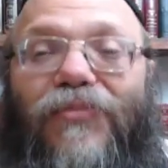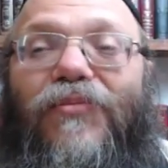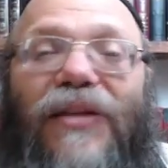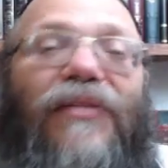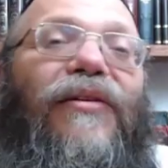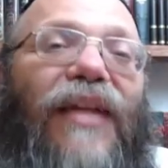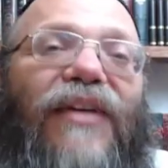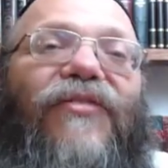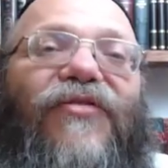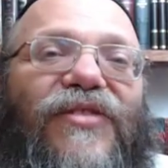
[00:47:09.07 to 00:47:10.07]
but
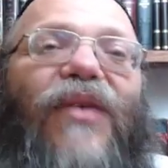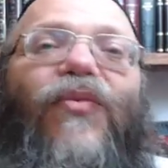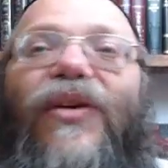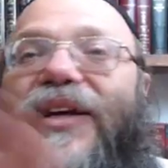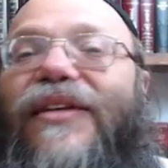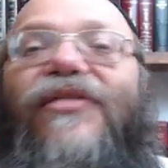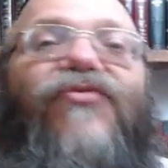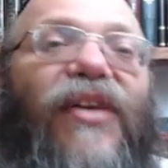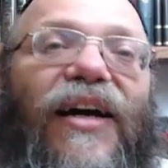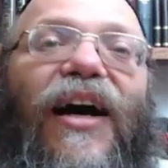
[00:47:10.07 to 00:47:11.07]
like for someone that is
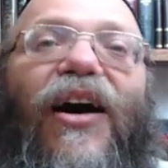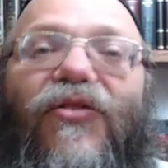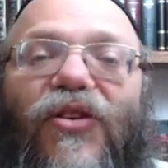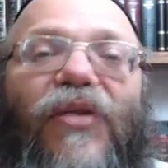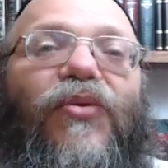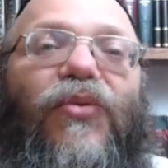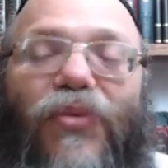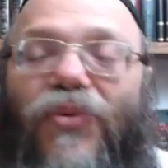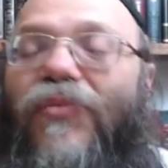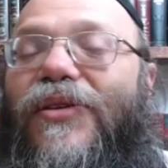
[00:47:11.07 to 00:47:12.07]
really hard for him to
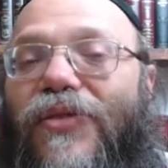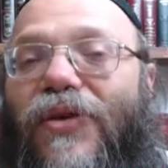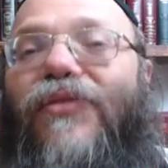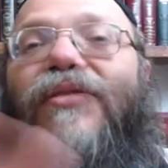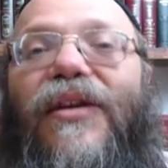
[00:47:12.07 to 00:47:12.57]
do matzot,